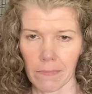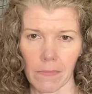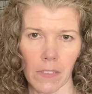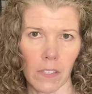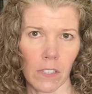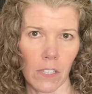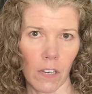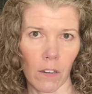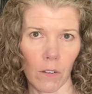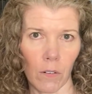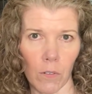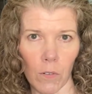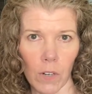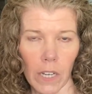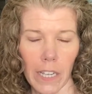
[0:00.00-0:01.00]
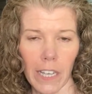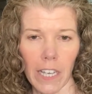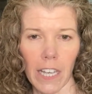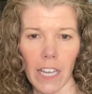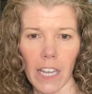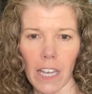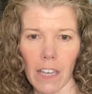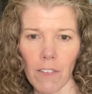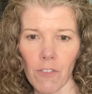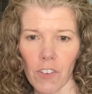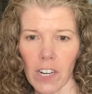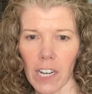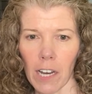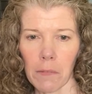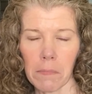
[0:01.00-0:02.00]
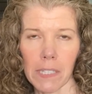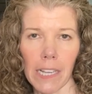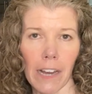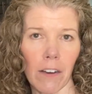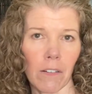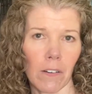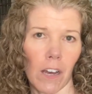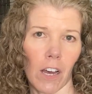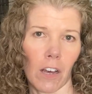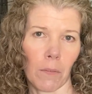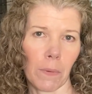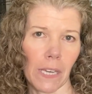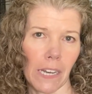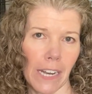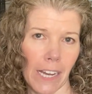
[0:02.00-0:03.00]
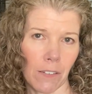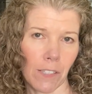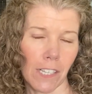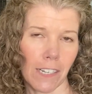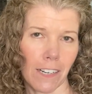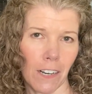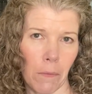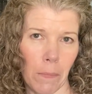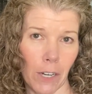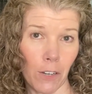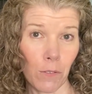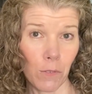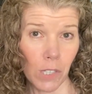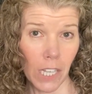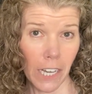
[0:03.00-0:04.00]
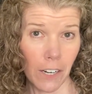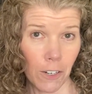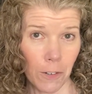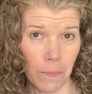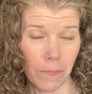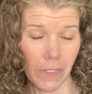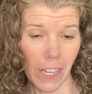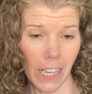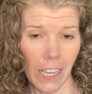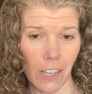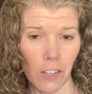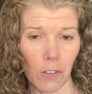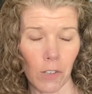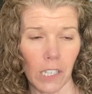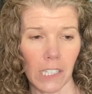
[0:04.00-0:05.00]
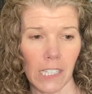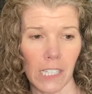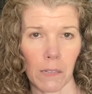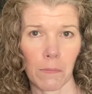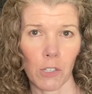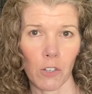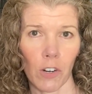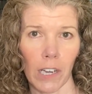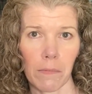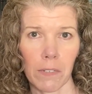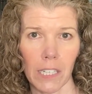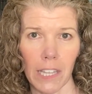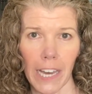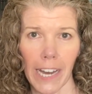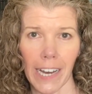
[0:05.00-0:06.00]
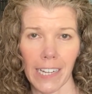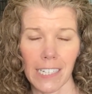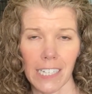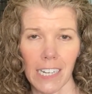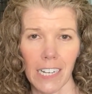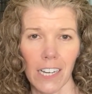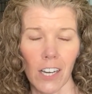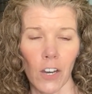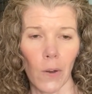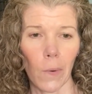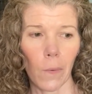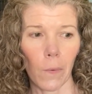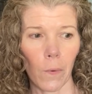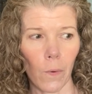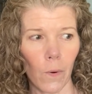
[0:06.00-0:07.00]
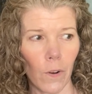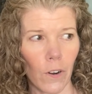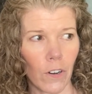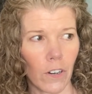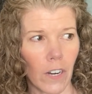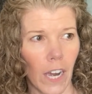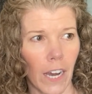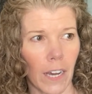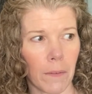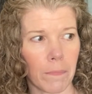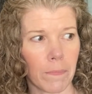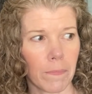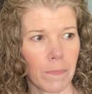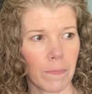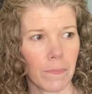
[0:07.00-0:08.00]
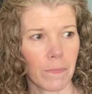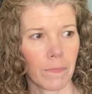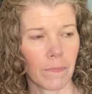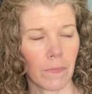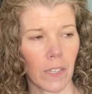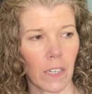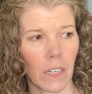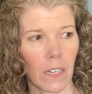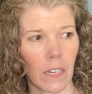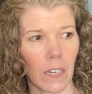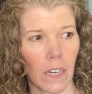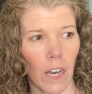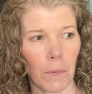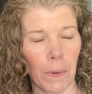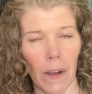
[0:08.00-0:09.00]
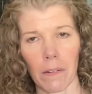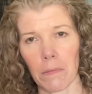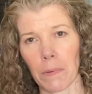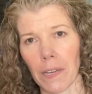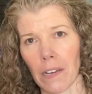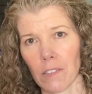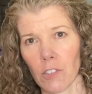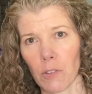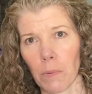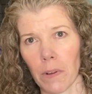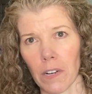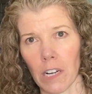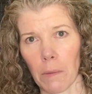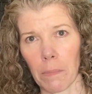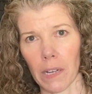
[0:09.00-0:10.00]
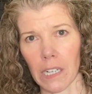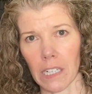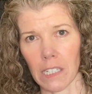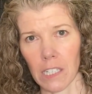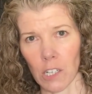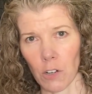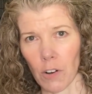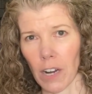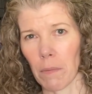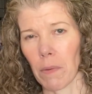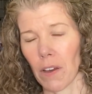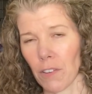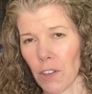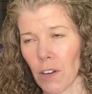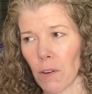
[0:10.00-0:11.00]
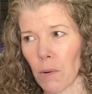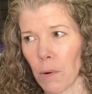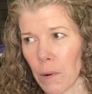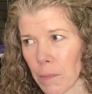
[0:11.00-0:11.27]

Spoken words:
So if it comes out, I'll be announcing it on my newsletter, and you can subscribe to that, or I'll probably also put it up on Instagram, although